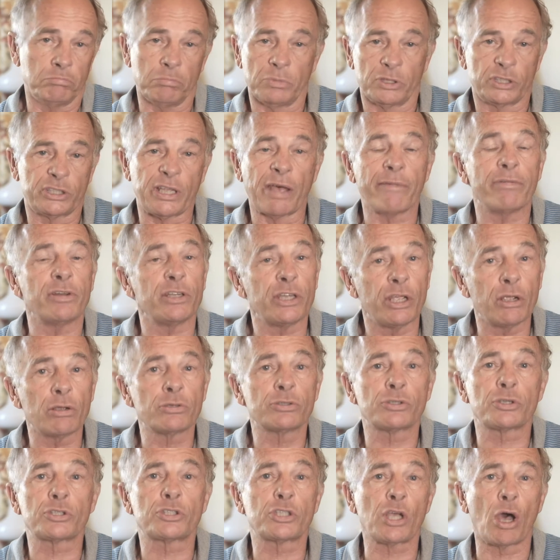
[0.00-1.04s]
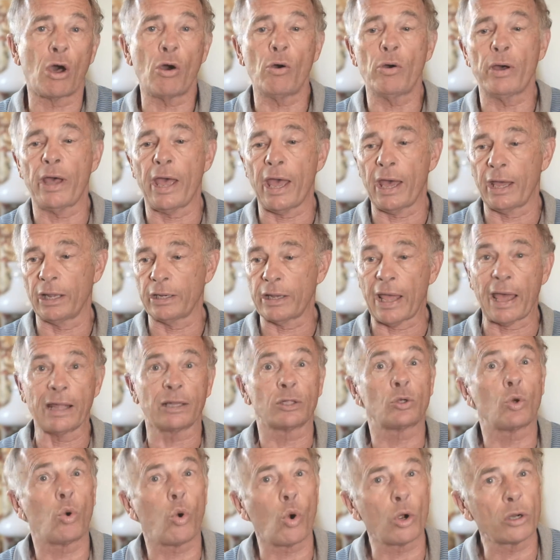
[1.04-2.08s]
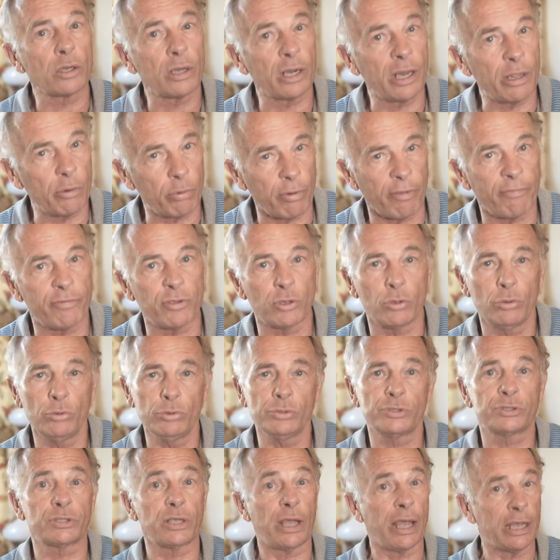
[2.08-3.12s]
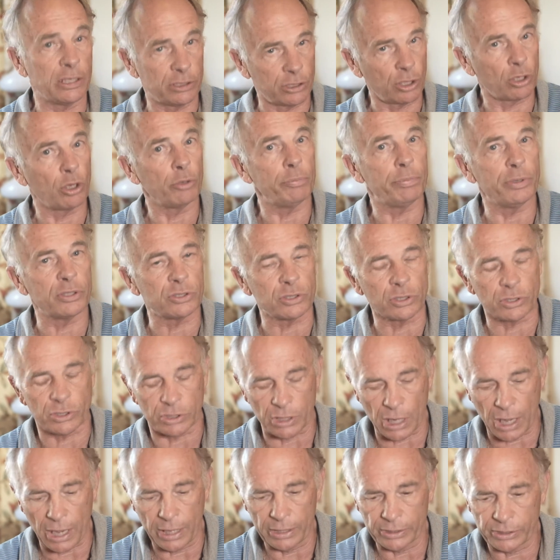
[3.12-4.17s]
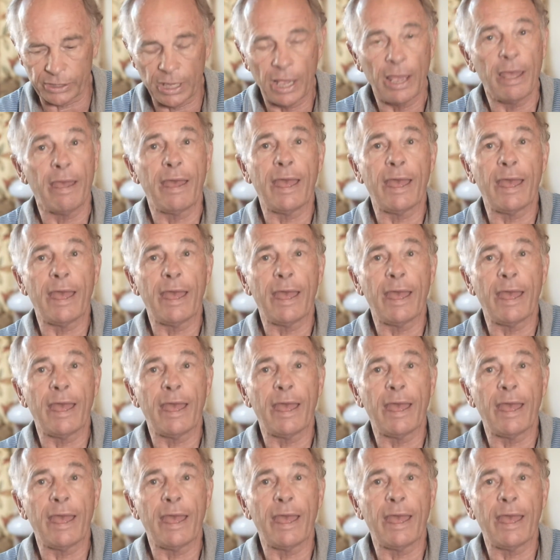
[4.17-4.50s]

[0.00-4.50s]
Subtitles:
7 years or so and had quarterly reviews, as a good business does,